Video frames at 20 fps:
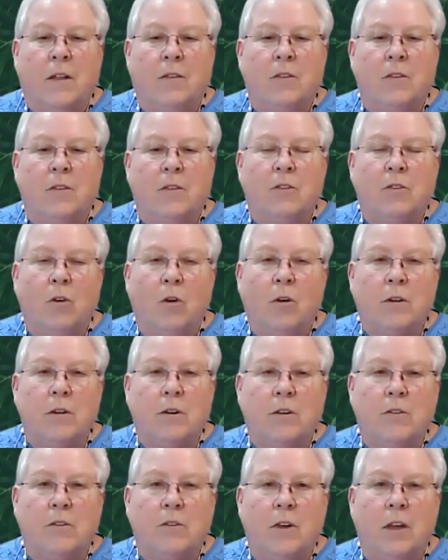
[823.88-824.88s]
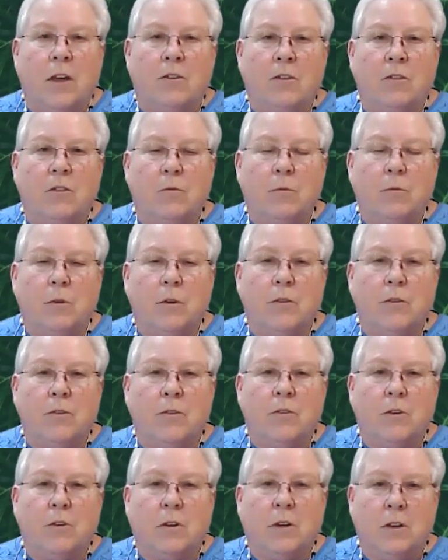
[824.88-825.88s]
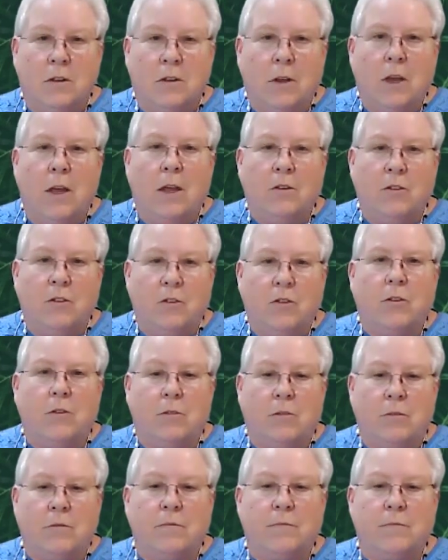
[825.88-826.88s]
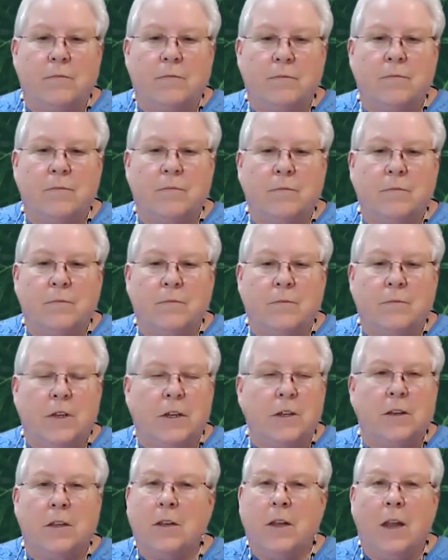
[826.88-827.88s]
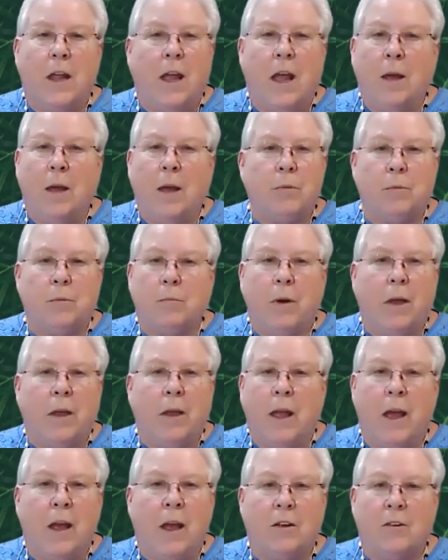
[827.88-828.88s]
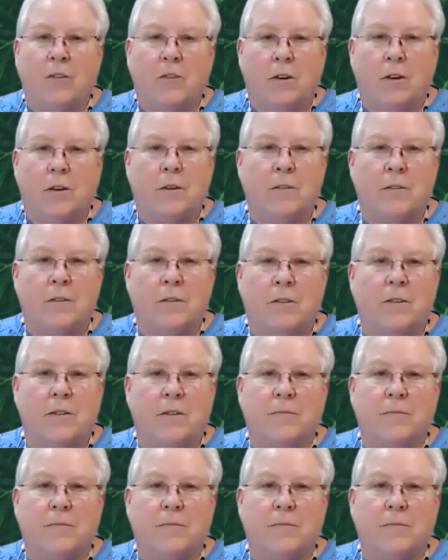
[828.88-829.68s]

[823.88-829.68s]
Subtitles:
This organization was intentional. It didn't happen by accident.